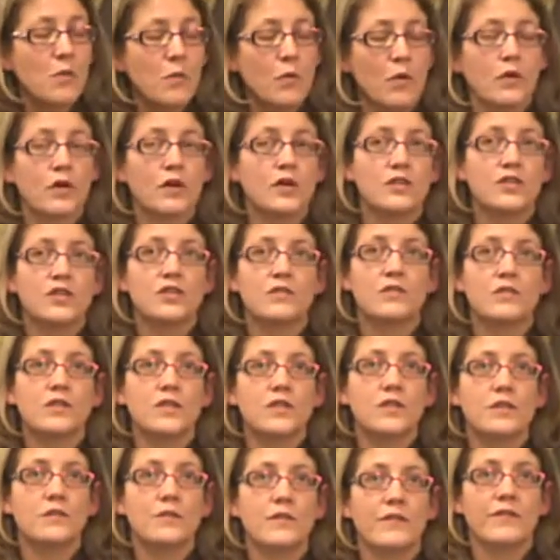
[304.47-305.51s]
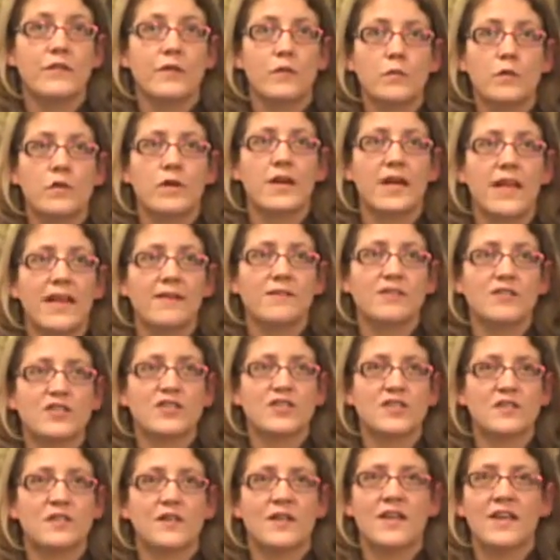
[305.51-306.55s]
what could you do if you were allowed
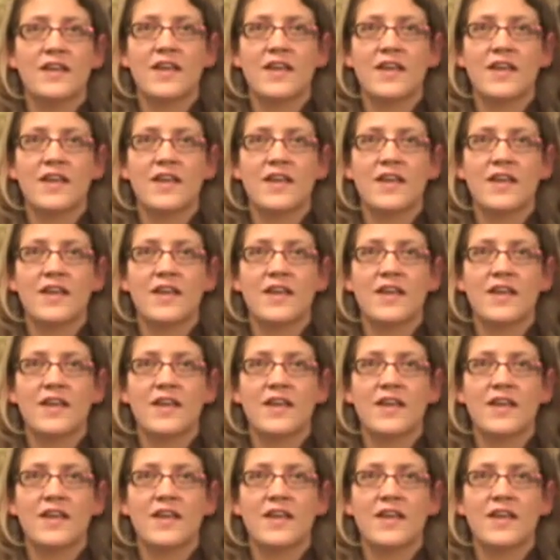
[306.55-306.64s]
to?